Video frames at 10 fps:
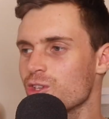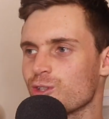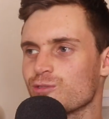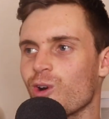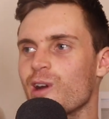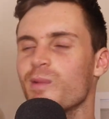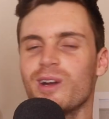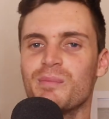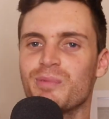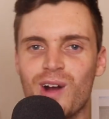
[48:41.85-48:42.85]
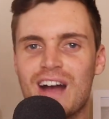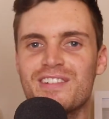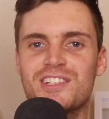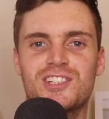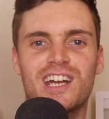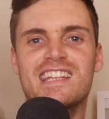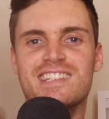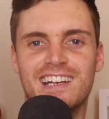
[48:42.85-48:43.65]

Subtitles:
Dude, Rory went on private jets.